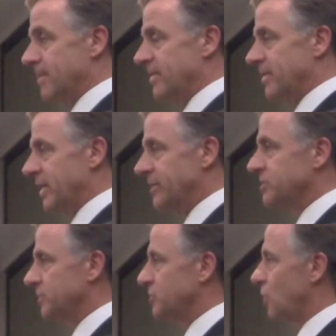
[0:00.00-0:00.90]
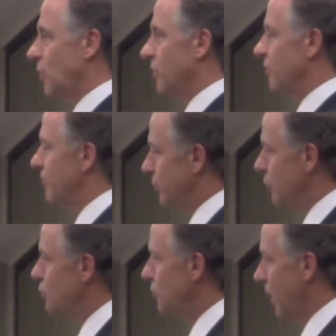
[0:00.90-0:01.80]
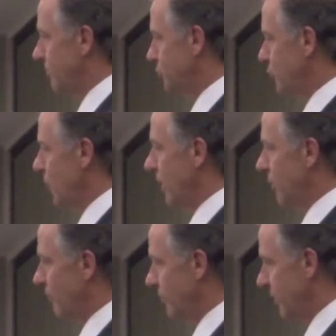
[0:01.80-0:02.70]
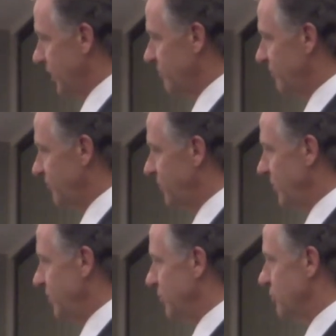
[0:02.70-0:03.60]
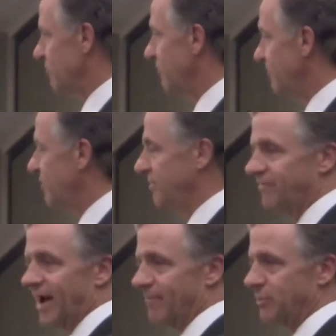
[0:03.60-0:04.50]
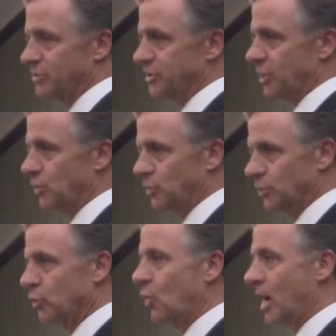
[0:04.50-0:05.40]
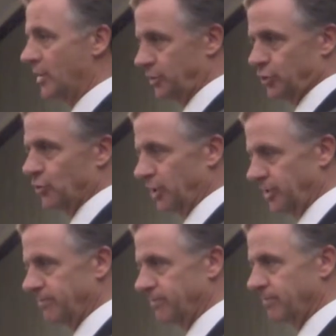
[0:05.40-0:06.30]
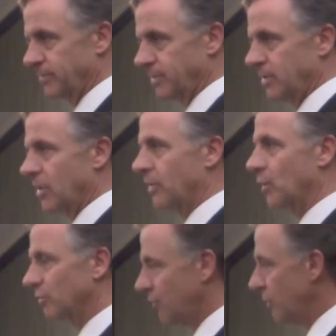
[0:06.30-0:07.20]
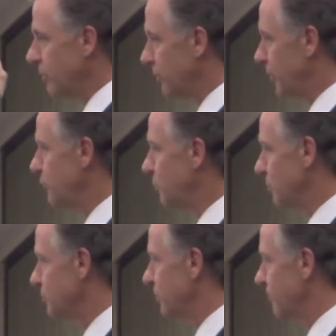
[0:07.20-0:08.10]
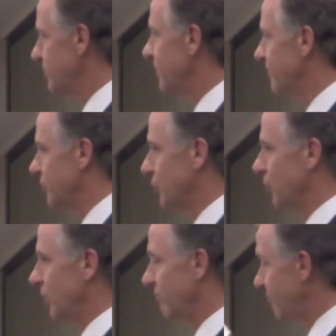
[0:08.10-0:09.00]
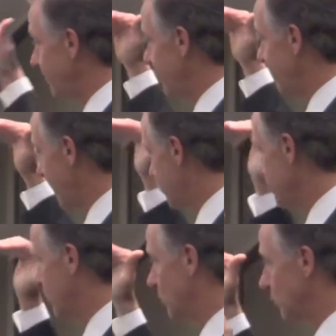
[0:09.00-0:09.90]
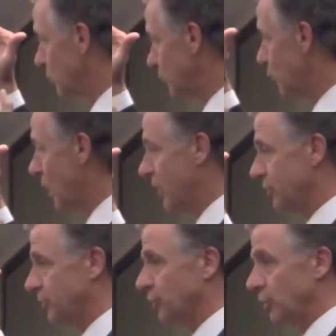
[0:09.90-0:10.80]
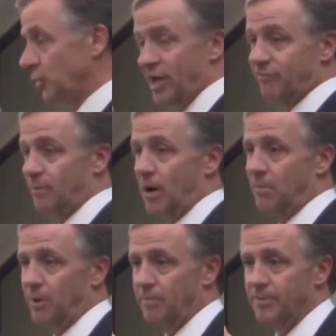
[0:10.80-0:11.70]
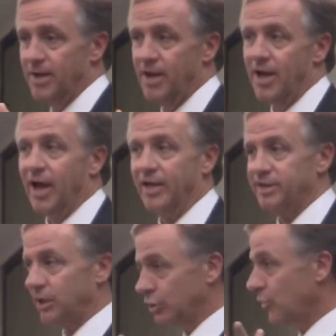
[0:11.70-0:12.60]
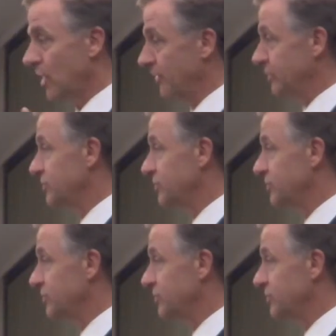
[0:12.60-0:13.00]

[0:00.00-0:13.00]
The estimates are that of the new jobs created over the next 15 years, 55% will require a degree. Okay, well, if only 32% of us have a degree and 55% will require a degree, we have a problem. As I look around the